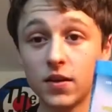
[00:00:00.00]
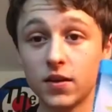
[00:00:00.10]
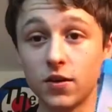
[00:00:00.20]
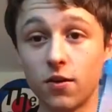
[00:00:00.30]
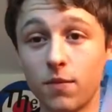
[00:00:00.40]

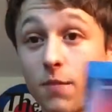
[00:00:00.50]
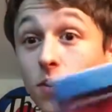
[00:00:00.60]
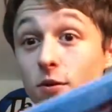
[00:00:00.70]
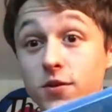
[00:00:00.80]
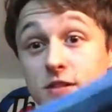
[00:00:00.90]
you know, I'm
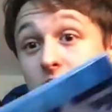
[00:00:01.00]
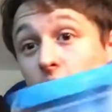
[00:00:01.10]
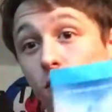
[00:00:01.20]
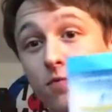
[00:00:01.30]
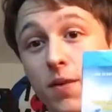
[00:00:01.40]
not one to slag
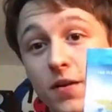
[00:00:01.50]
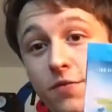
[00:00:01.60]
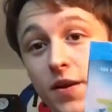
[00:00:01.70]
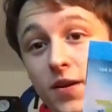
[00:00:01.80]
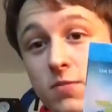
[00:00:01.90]
off bad
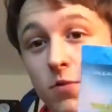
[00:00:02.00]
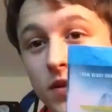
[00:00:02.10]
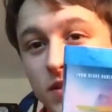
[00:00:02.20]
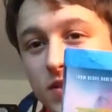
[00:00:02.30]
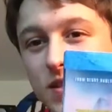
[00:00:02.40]
effects, but
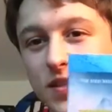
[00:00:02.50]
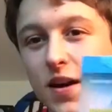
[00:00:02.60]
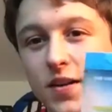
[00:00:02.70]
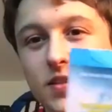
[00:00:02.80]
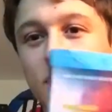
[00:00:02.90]
this did
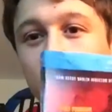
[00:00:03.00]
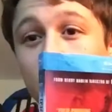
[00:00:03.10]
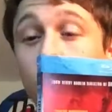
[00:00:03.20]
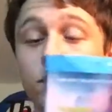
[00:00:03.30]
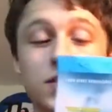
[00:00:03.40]
kind of take me
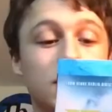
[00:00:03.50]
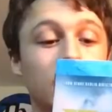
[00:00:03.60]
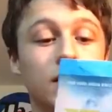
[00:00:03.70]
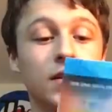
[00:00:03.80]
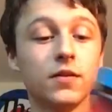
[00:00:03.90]
out of it
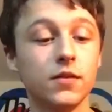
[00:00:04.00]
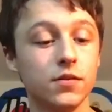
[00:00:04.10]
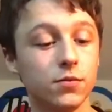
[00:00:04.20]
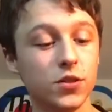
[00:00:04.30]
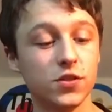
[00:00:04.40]
slightly,
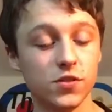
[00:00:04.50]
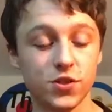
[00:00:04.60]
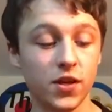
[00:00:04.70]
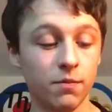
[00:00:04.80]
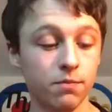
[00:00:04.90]
which is a
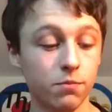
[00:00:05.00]
shame.